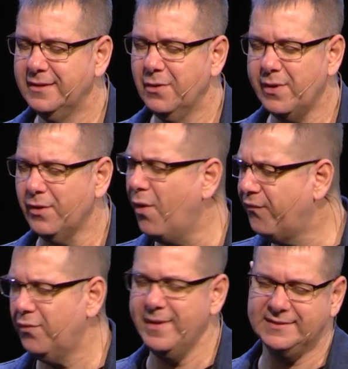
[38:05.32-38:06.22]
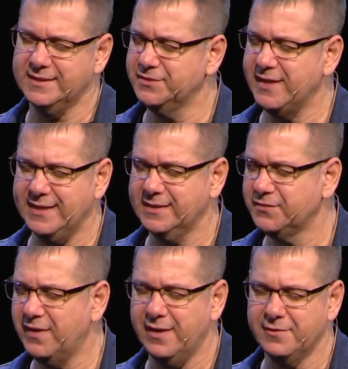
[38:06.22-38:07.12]
What a hopeful message that is,
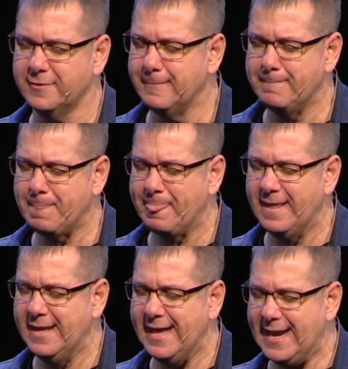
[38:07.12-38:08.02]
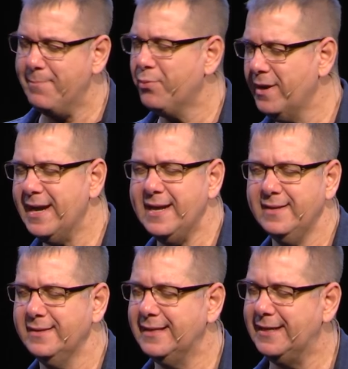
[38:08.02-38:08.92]
Father. And I
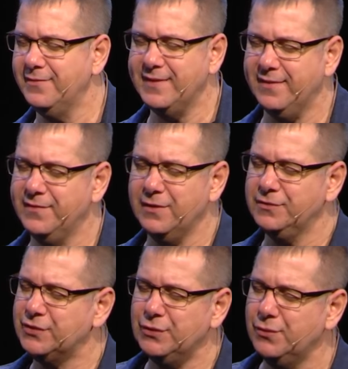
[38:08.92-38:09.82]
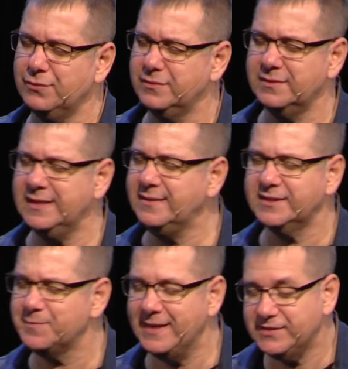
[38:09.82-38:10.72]
pray that those who need
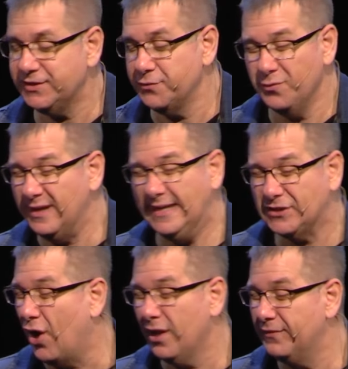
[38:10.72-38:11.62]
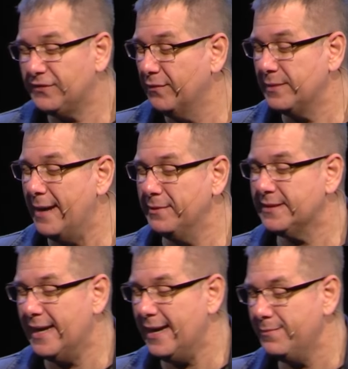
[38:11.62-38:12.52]
this message, and really it's all of us from time to
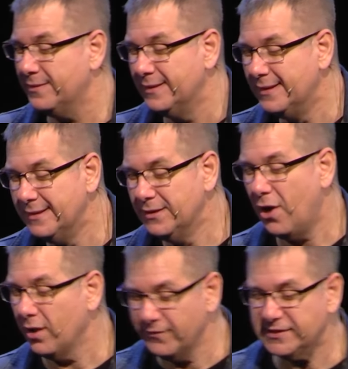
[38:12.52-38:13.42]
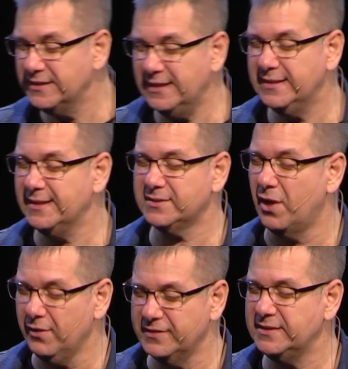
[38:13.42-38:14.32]
time, all of us need this,
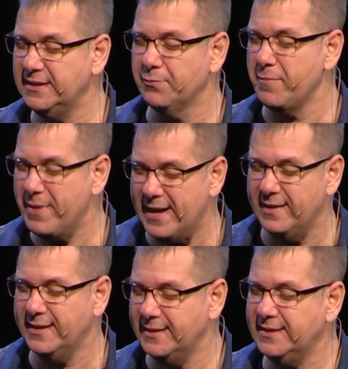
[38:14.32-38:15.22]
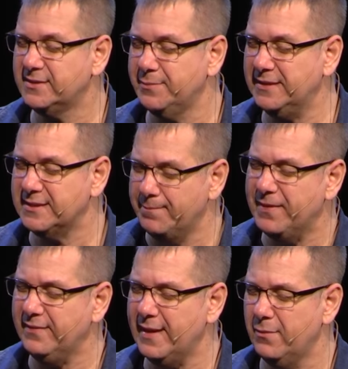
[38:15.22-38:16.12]
all of us need to repent. It needs to be
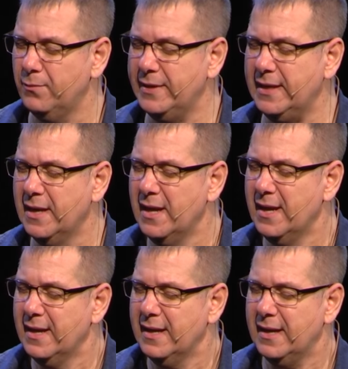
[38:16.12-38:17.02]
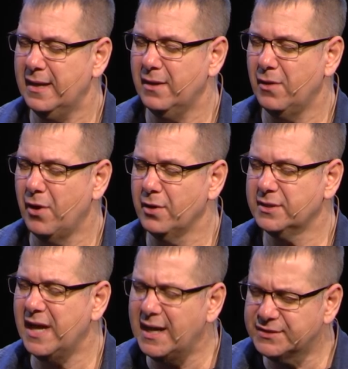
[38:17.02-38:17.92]
something that we are
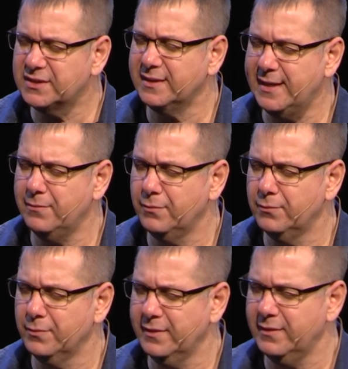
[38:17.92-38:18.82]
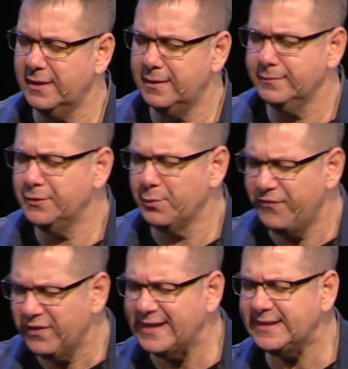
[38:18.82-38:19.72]
constantly
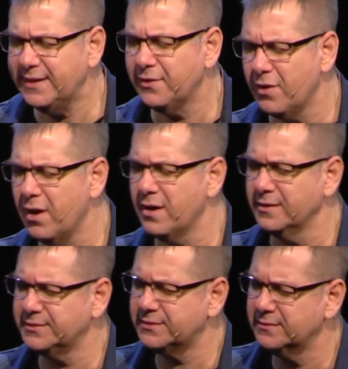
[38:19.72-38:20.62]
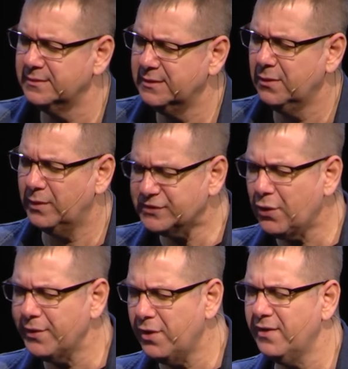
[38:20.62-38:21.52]
reflecting in our hearts. What's
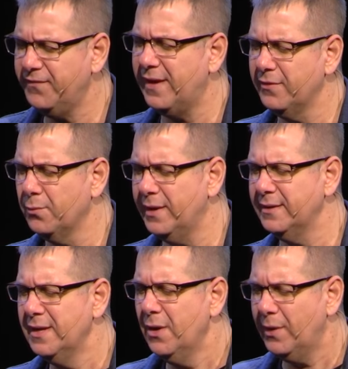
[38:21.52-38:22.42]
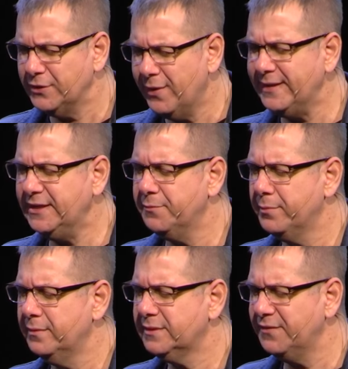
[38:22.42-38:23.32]
going on, Father? What do I need to
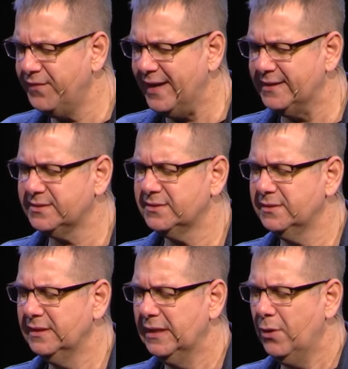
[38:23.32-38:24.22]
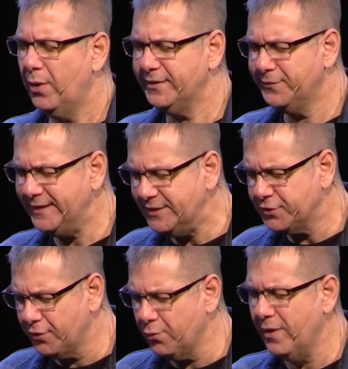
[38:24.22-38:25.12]
confess? What do I need to
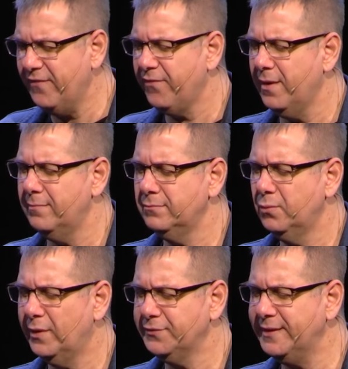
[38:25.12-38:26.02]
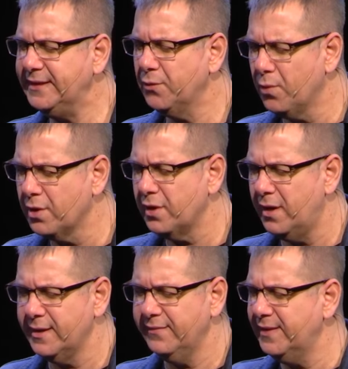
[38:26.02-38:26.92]
turn away from? What do I need to work
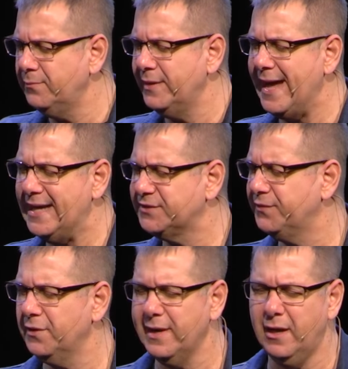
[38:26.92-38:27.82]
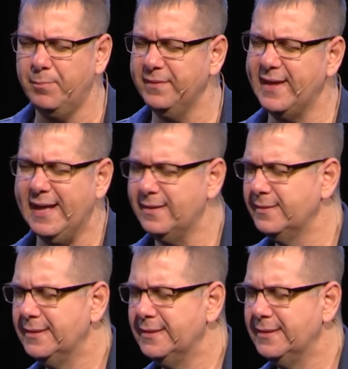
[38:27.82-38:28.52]
on? And then we ask for your help in that,